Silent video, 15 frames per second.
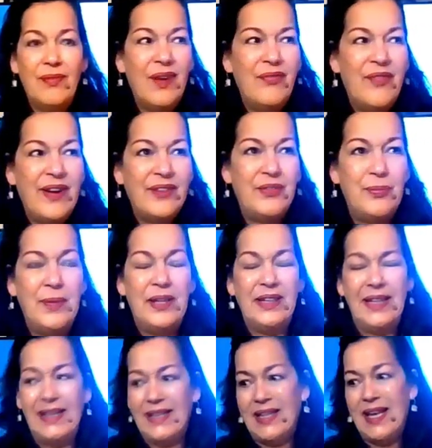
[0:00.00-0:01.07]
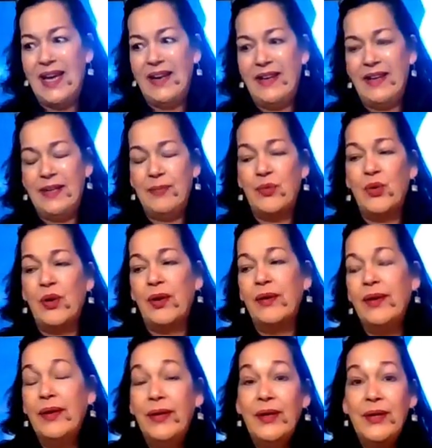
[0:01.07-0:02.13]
affect me like that anymore.